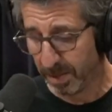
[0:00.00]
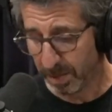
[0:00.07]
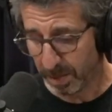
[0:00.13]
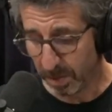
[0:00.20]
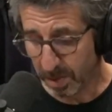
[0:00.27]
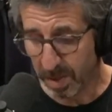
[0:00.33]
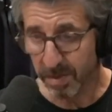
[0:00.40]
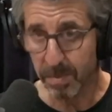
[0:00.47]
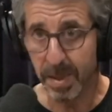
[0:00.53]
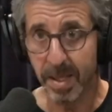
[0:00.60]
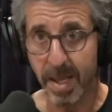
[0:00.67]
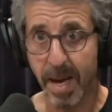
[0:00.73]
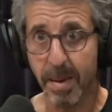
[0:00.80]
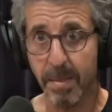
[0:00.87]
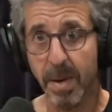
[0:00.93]
You give me
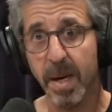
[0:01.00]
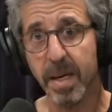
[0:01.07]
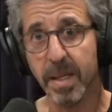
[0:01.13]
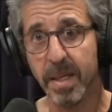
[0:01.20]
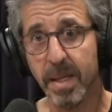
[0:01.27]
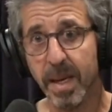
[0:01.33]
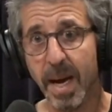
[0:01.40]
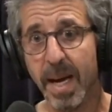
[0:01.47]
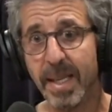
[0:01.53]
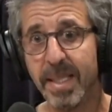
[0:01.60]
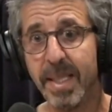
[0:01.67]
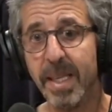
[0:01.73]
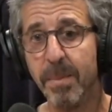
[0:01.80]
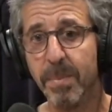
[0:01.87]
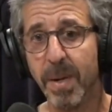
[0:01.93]
that money, I
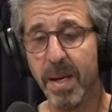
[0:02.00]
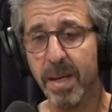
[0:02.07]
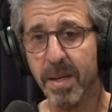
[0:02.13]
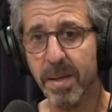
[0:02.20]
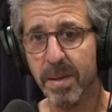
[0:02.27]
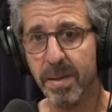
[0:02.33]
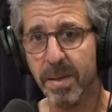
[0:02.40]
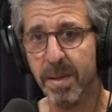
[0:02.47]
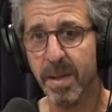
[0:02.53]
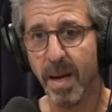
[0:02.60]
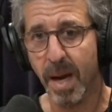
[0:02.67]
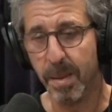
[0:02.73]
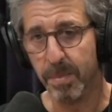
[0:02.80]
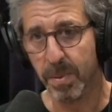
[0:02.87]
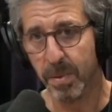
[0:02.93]
keep it,
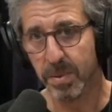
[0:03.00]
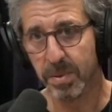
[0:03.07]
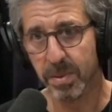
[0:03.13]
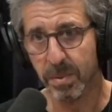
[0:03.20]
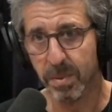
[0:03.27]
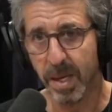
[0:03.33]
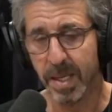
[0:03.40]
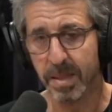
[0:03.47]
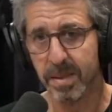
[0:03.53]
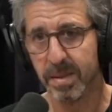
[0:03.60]
I post the rest,